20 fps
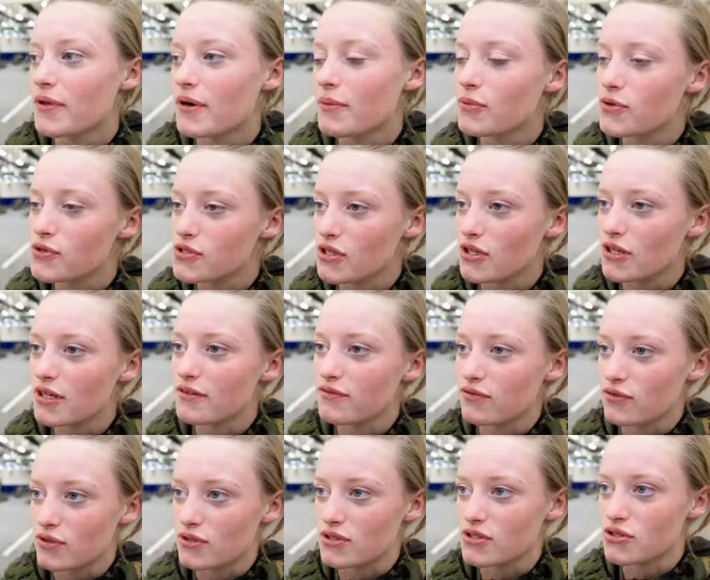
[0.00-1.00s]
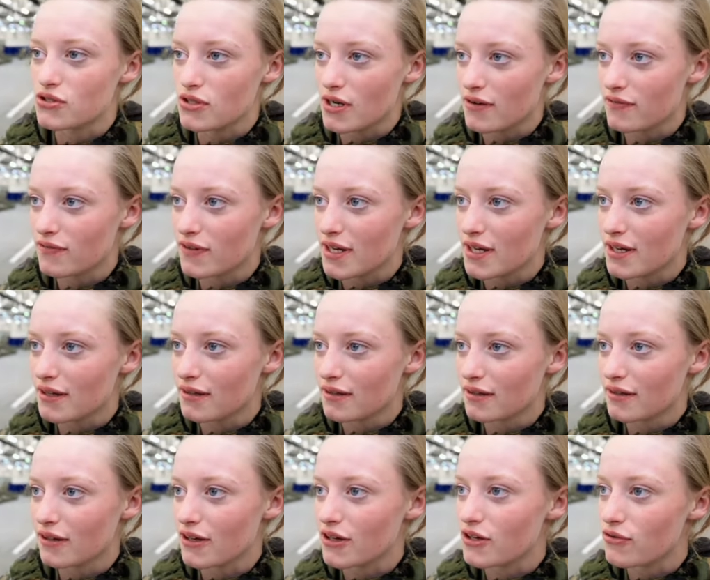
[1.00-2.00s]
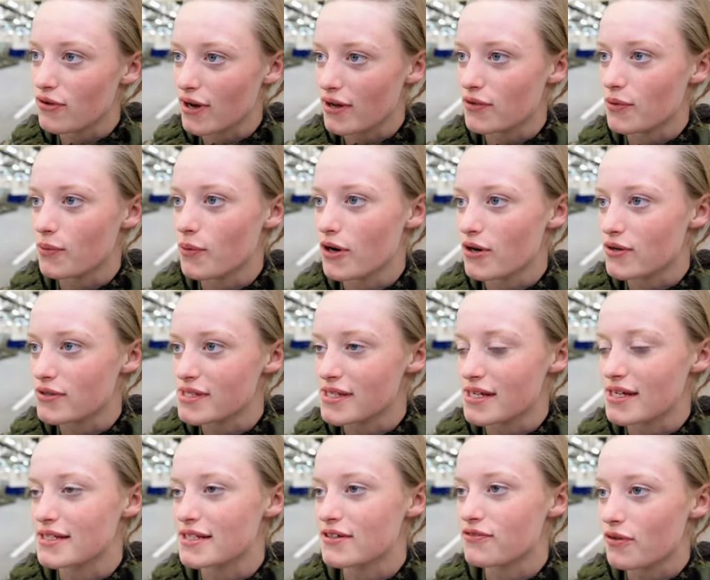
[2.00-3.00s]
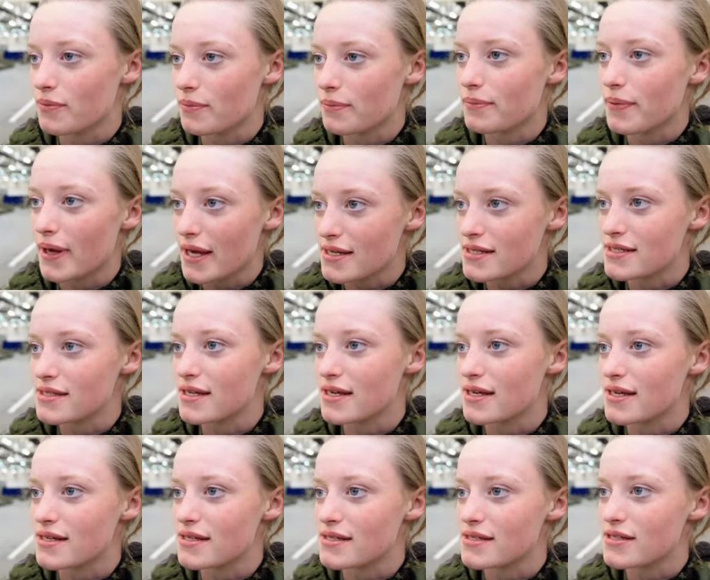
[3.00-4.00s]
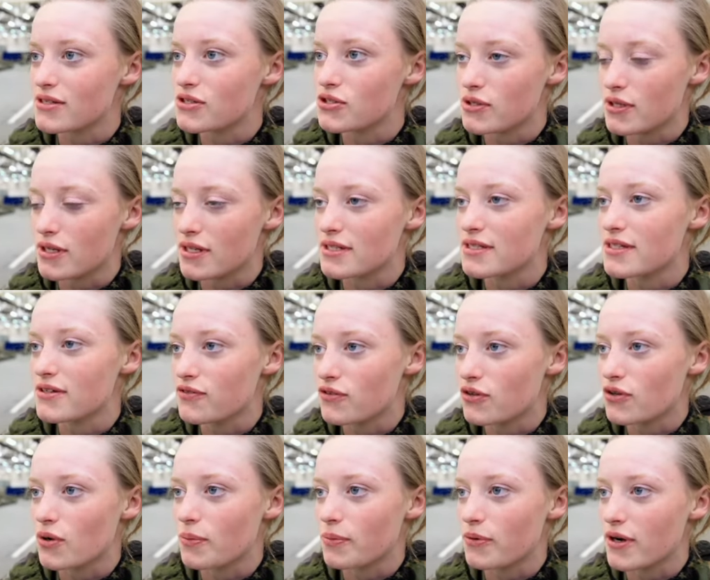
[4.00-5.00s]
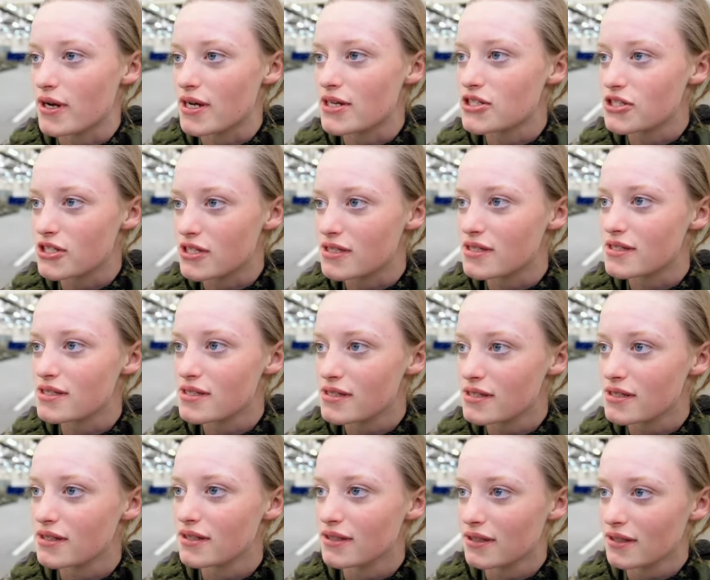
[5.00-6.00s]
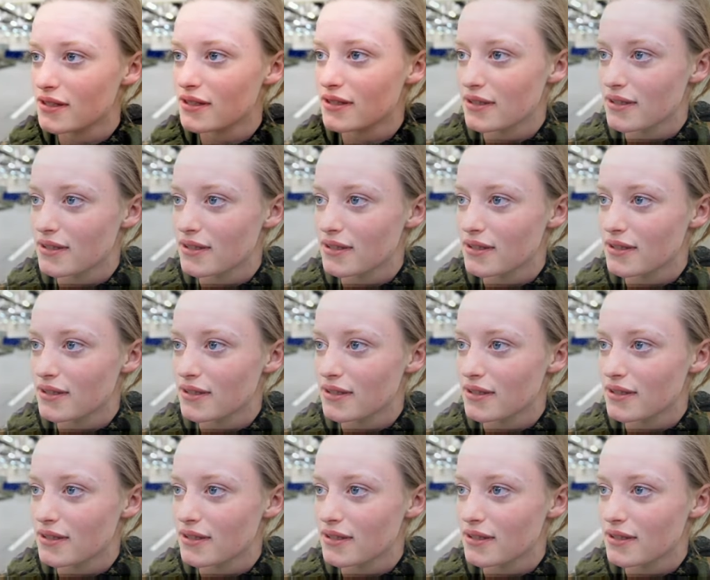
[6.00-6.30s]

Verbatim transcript: I'm also looking forward to travelling, like around the world, seeing different bases and doing different operations.